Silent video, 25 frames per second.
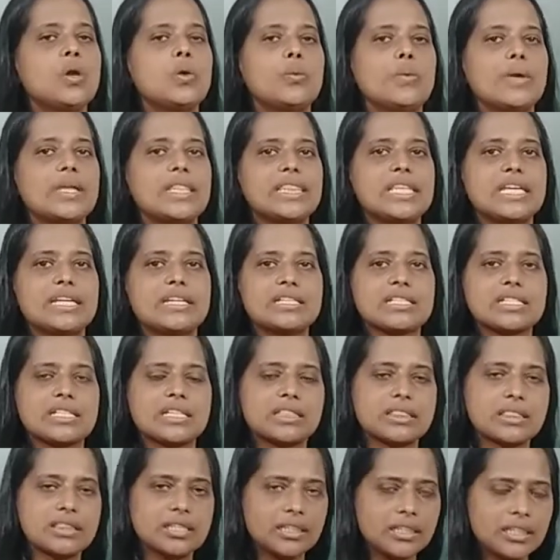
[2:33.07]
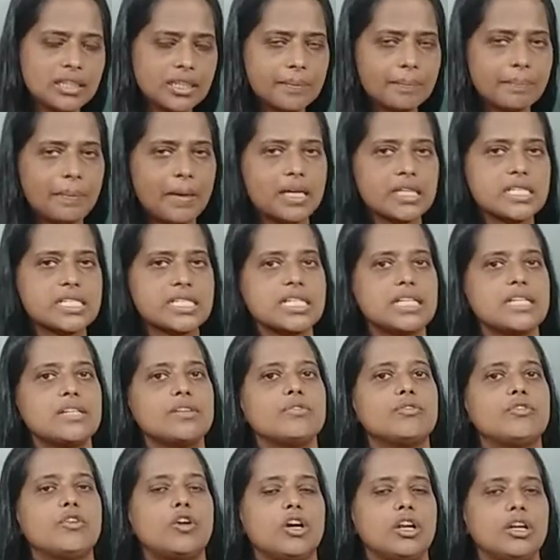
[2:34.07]
when there is a third party
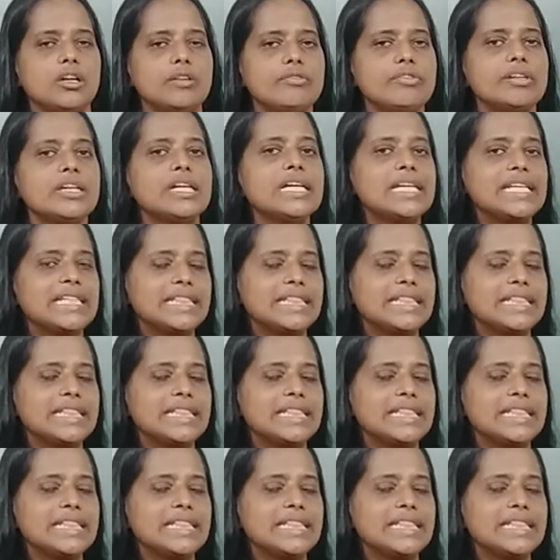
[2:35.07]
involved,